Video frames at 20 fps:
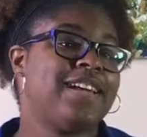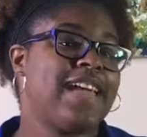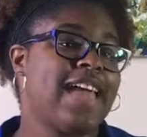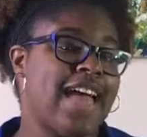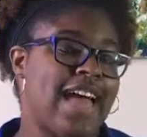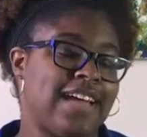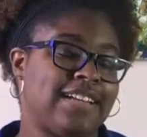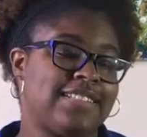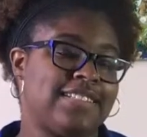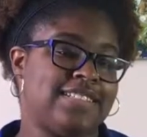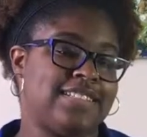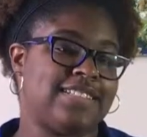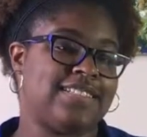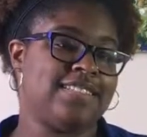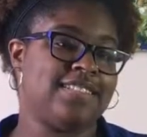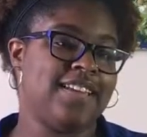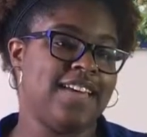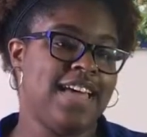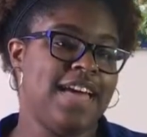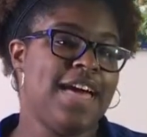Reaction.
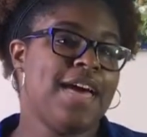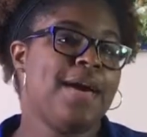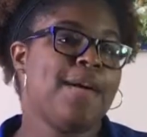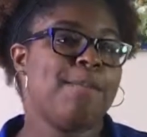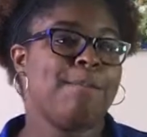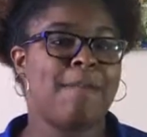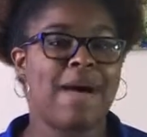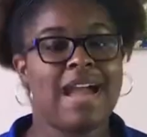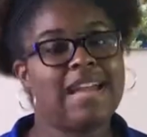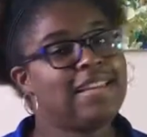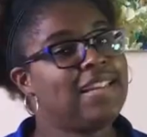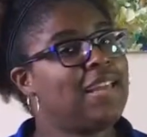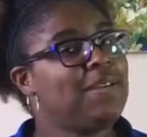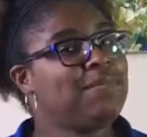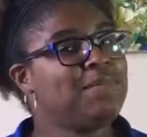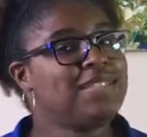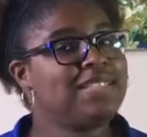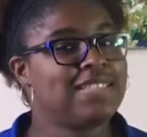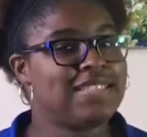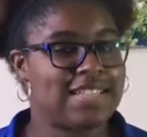My
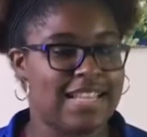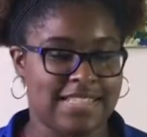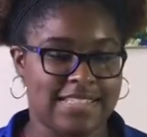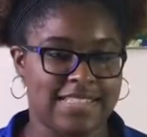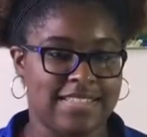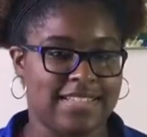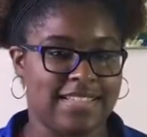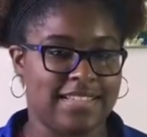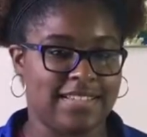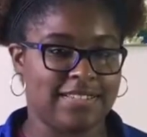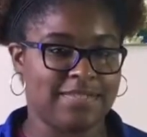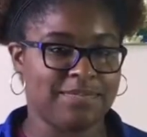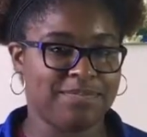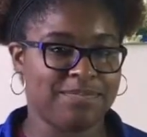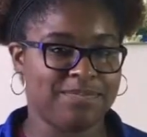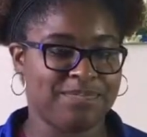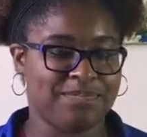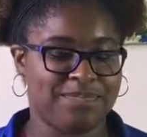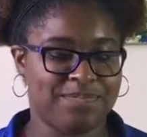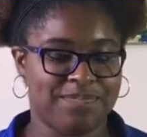name is Jessica.
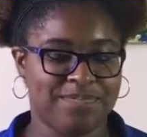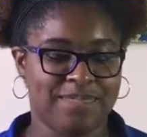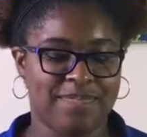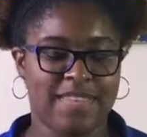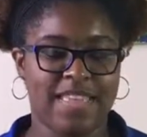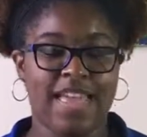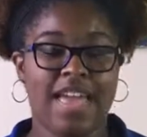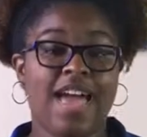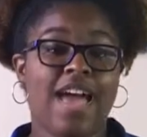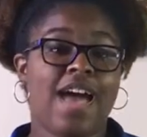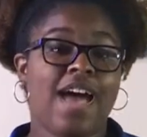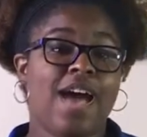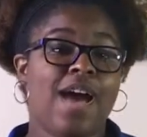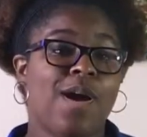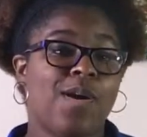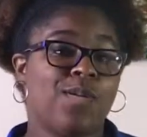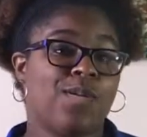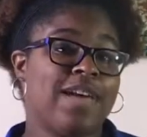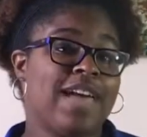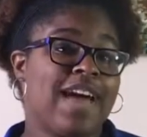
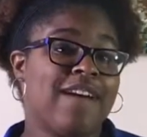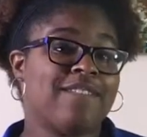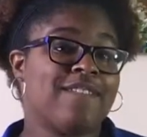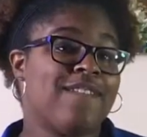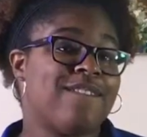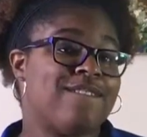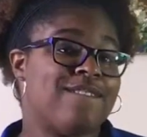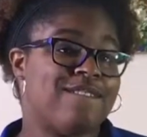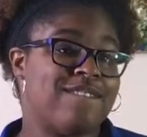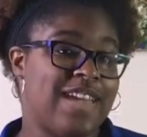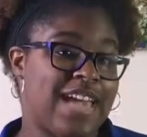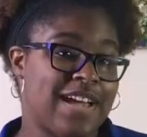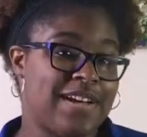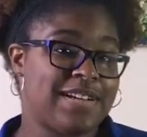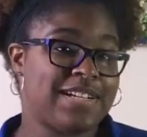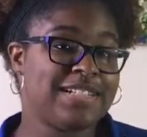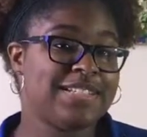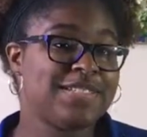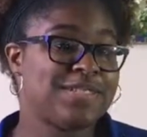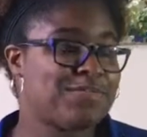We have a
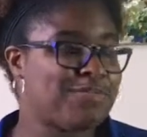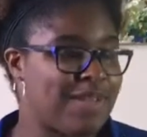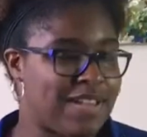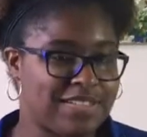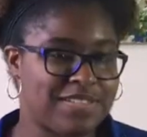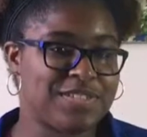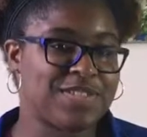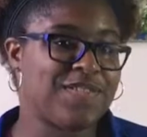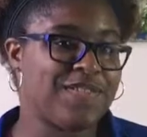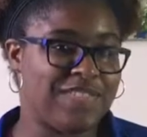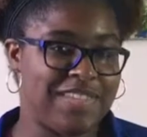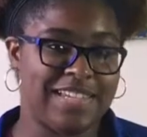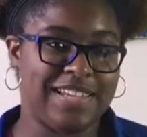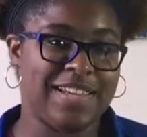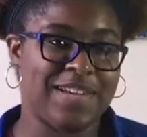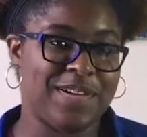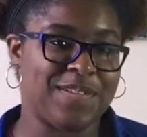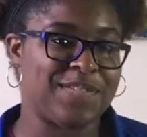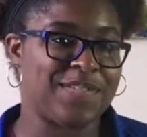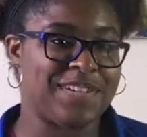very special
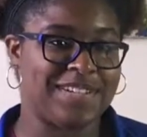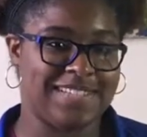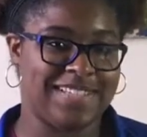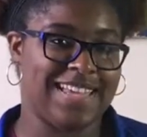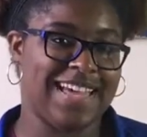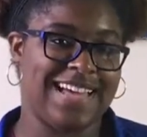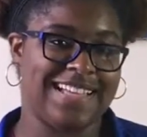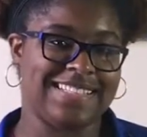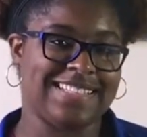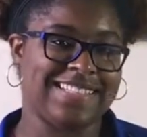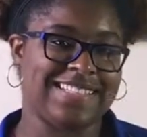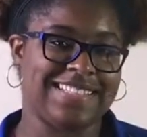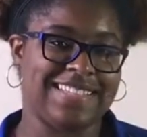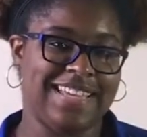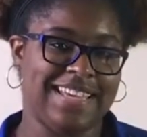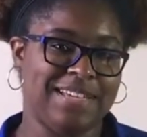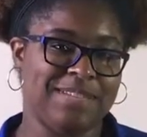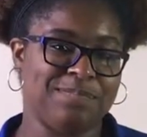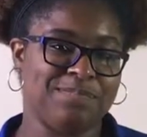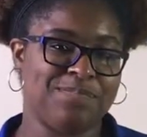video for you guys
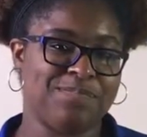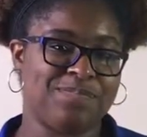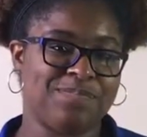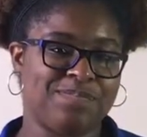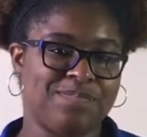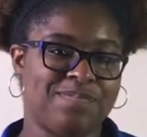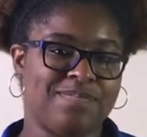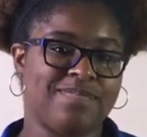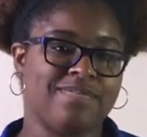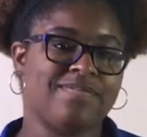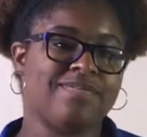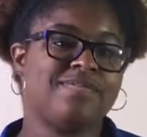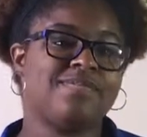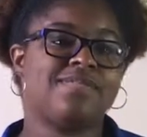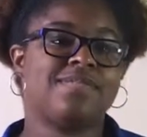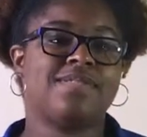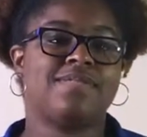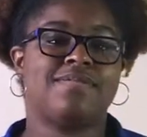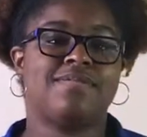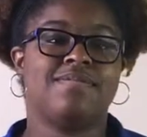today.
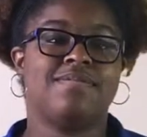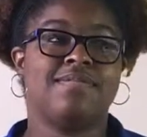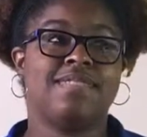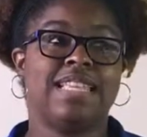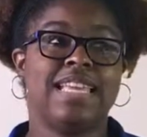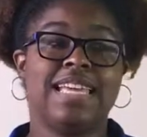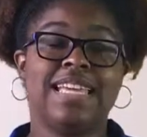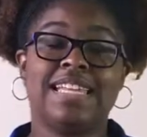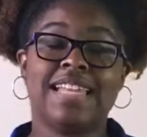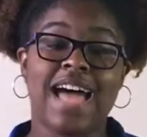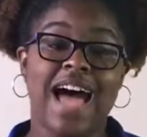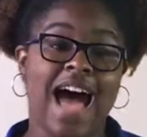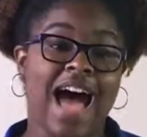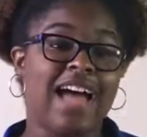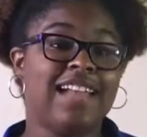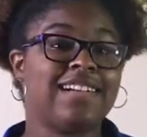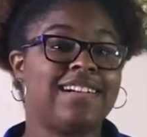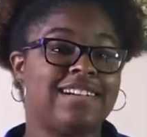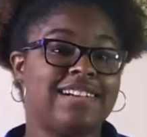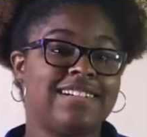In
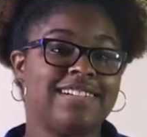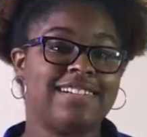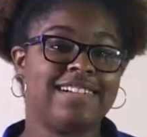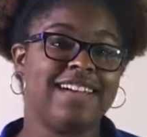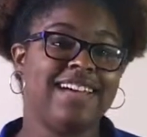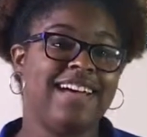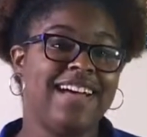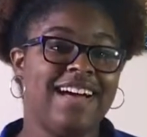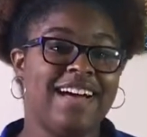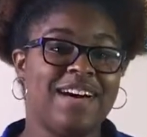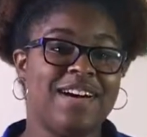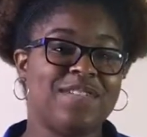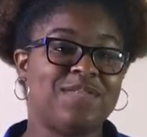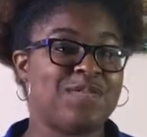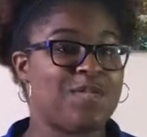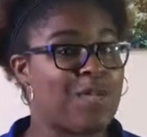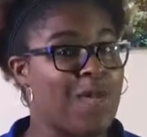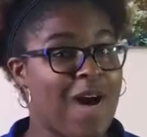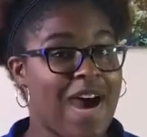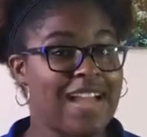honor
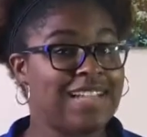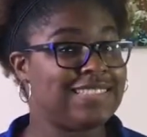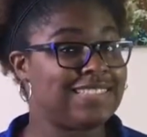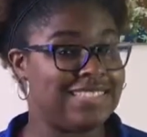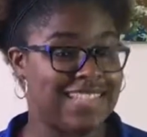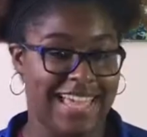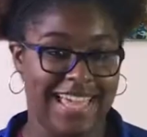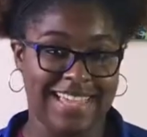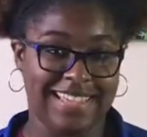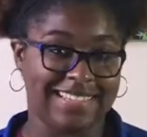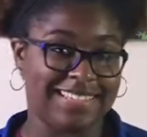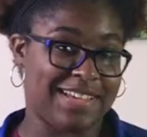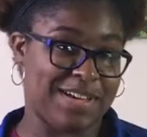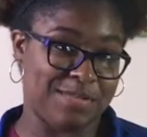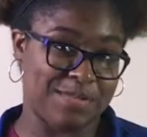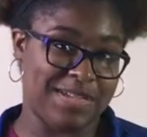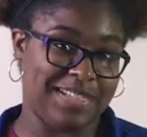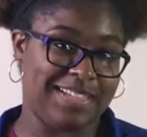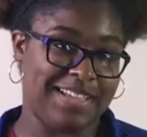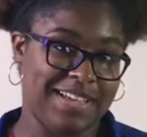of Wine Day
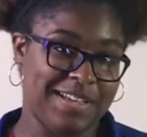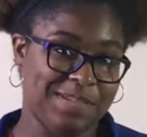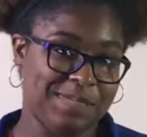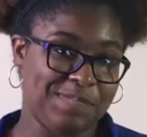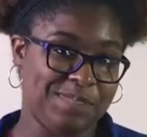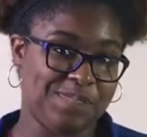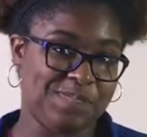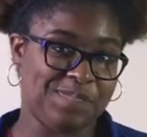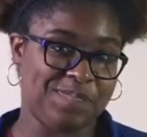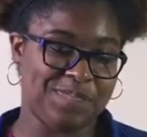coming up,